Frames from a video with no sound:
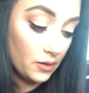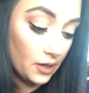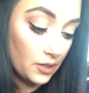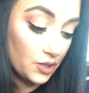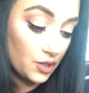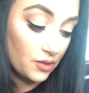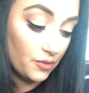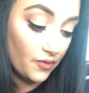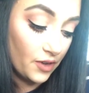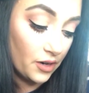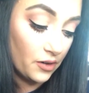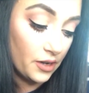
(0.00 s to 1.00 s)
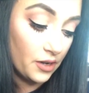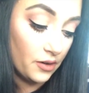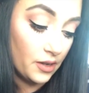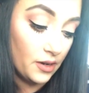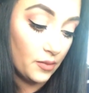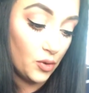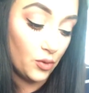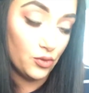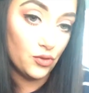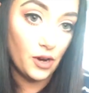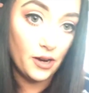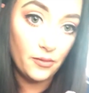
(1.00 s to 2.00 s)
I just use my fingernail and it pulls
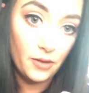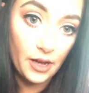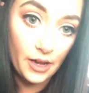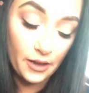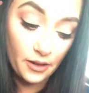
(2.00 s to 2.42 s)
right away,